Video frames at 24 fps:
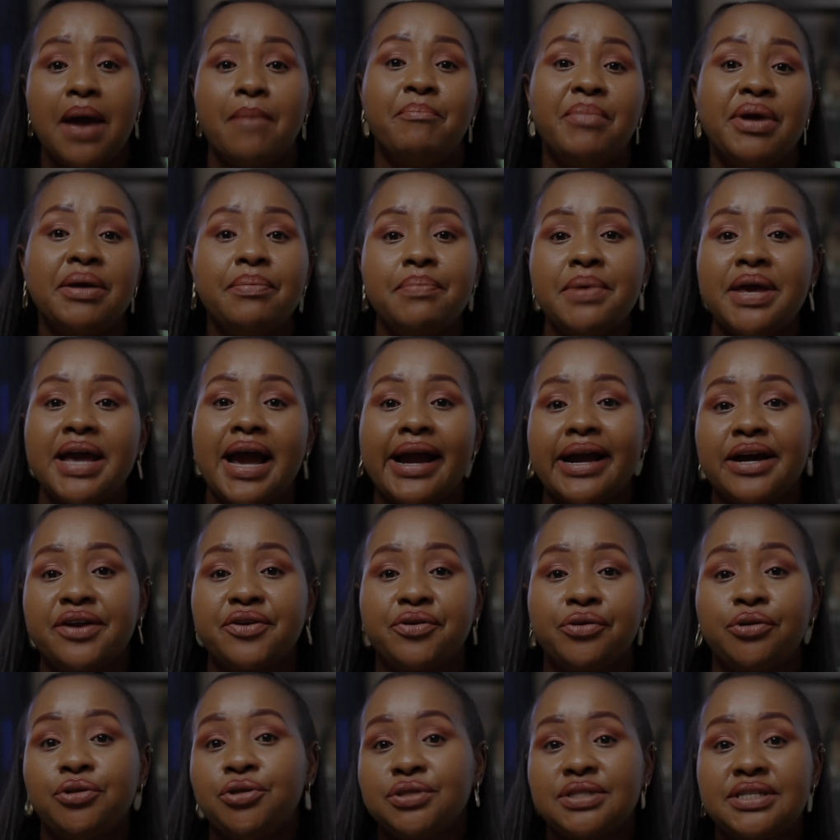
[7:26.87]
Maybe I
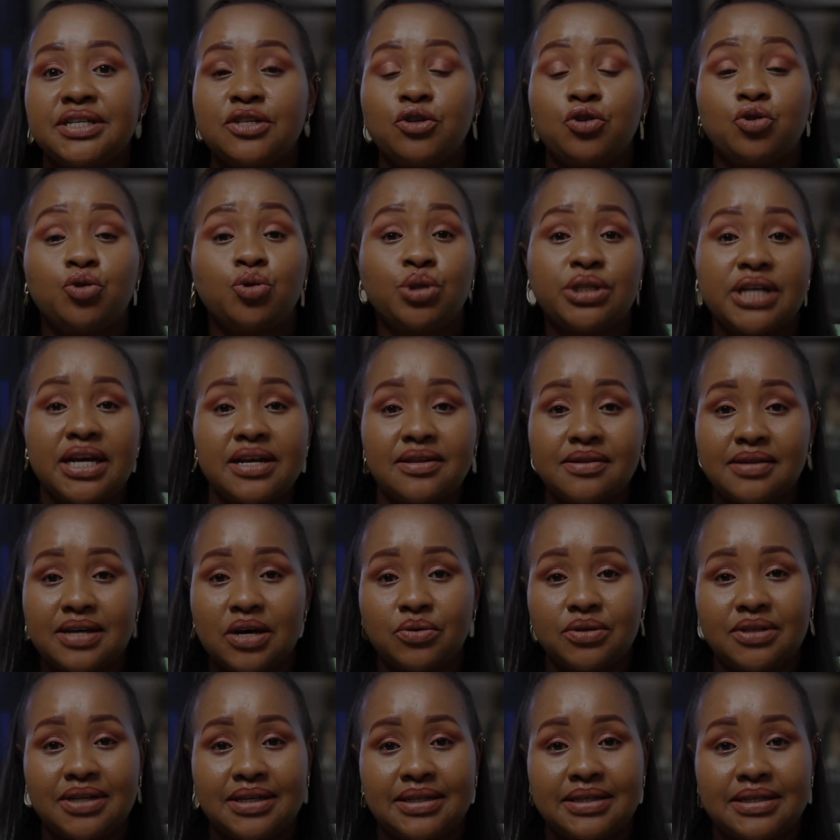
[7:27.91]
can reduce it to
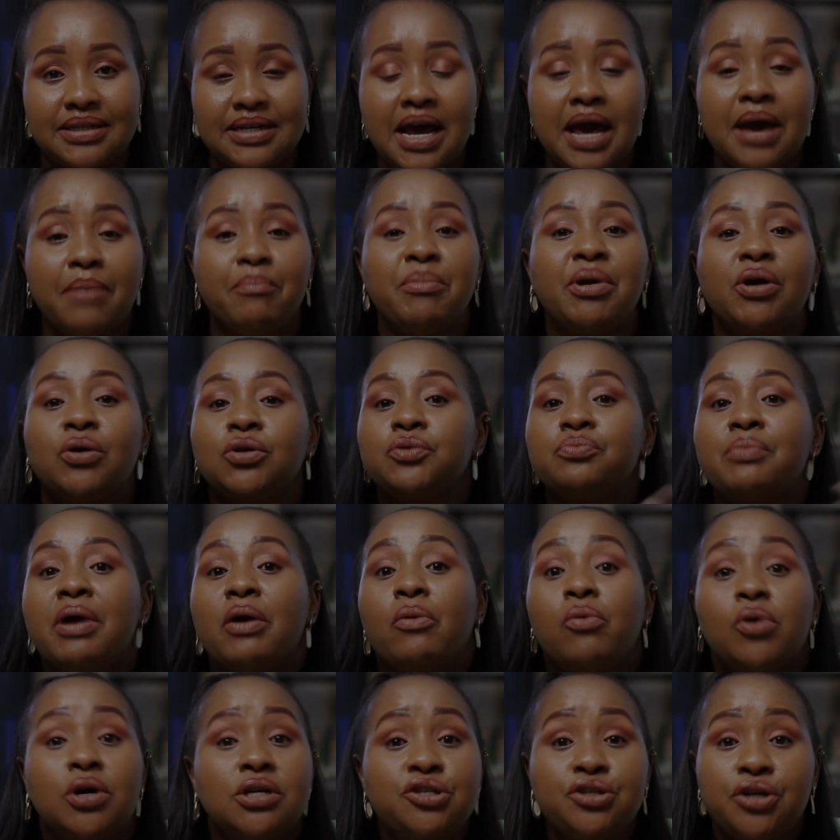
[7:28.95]
10,000 because my
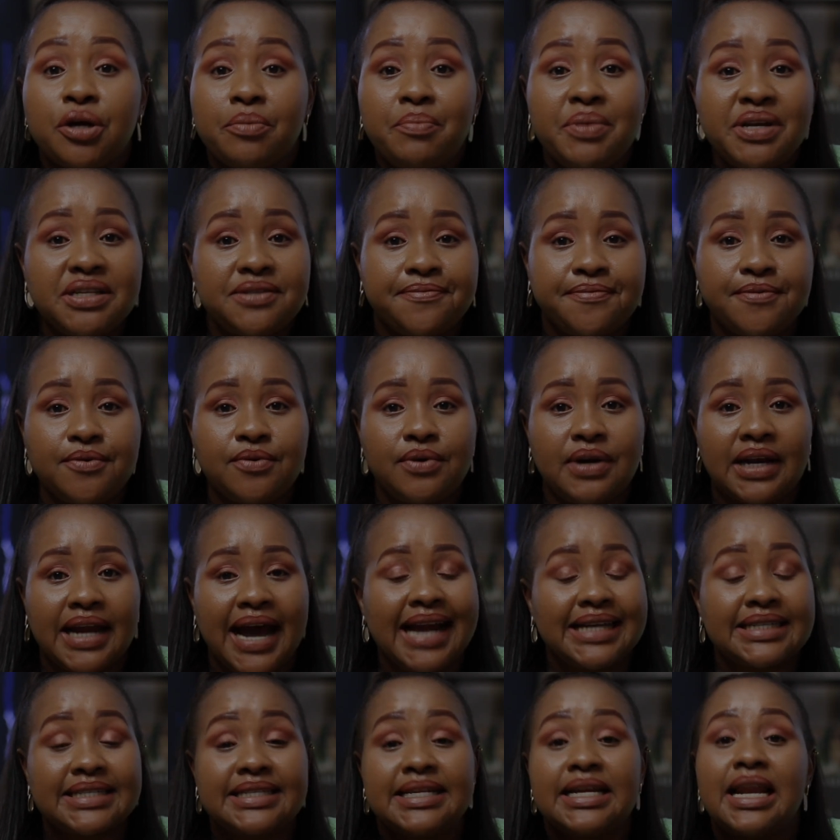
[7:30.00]
wardrobe is full.
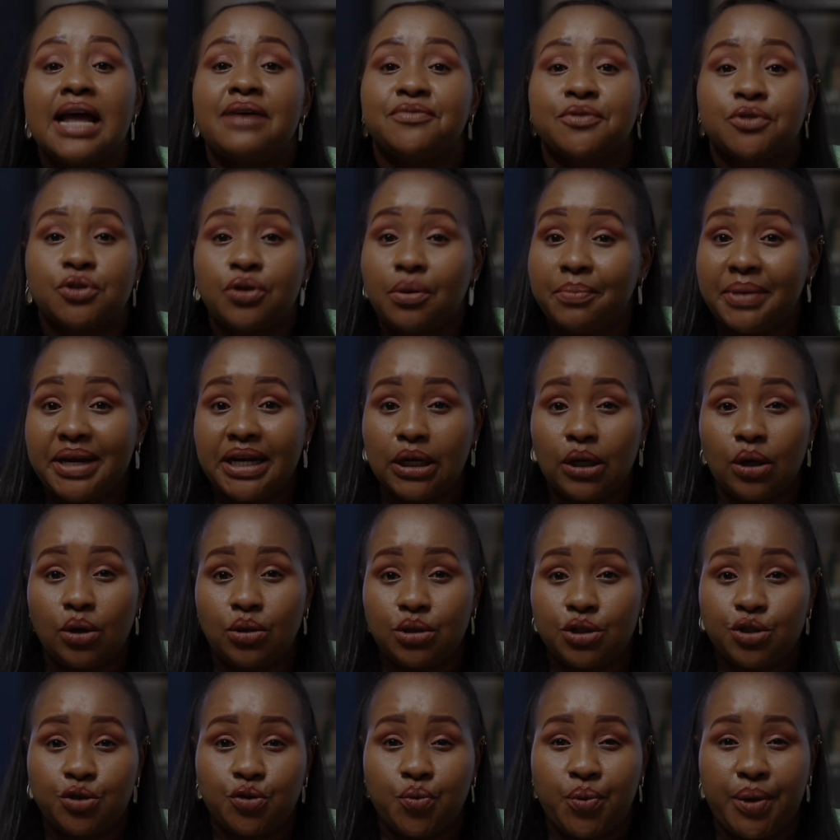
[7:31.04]
I still have so many
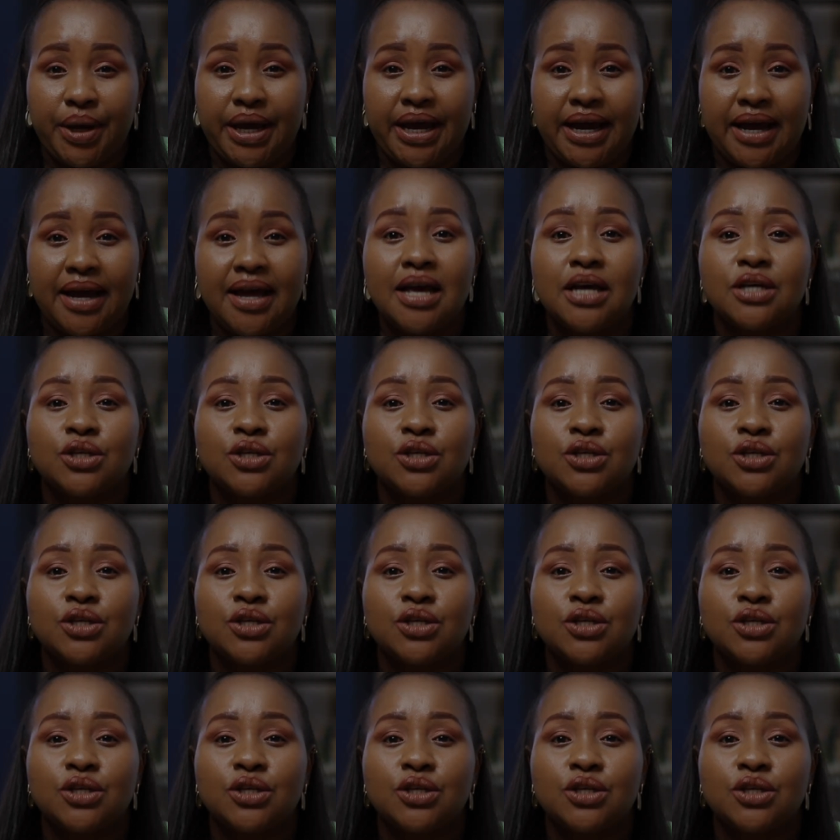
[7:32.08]
clothes to wear.